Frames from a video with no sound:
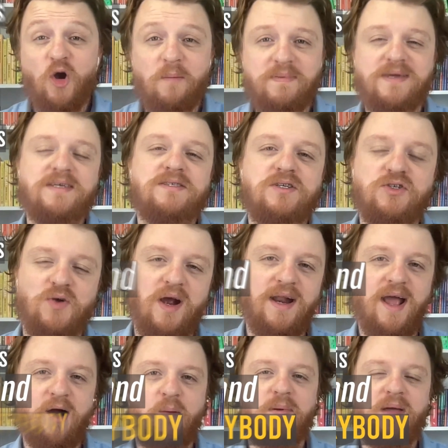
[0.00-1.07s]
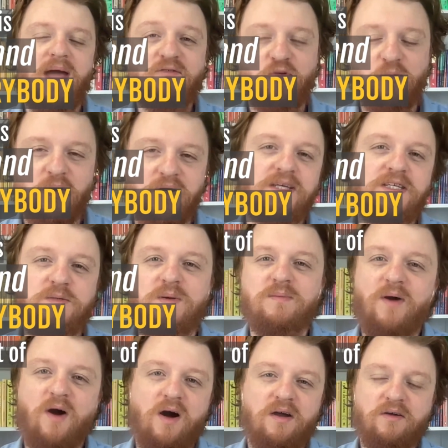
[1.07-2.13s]
job is to try and help everybody to be
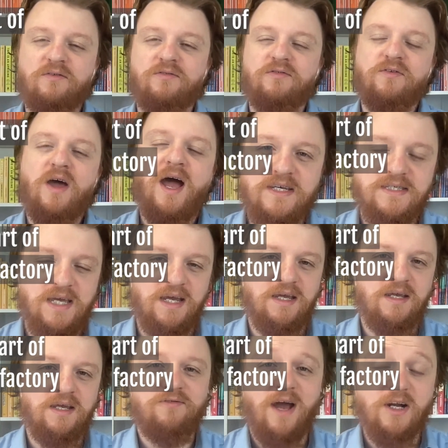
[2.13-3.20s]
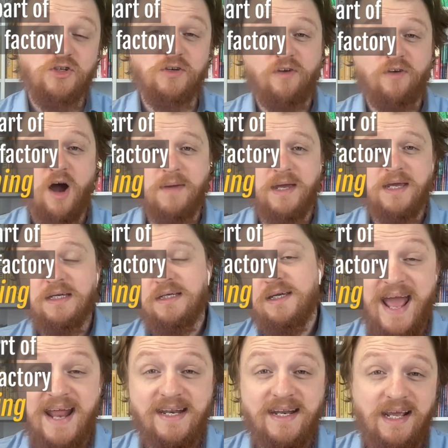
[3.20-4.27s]
part of fixing factory farming and
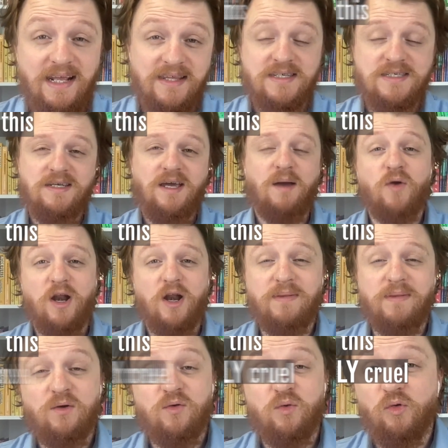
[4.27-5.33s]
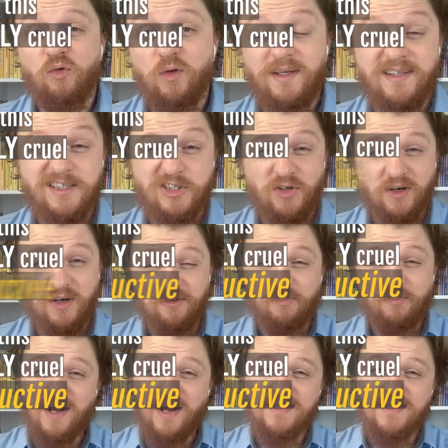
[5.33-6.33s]
ending this incredibly cruel and destructive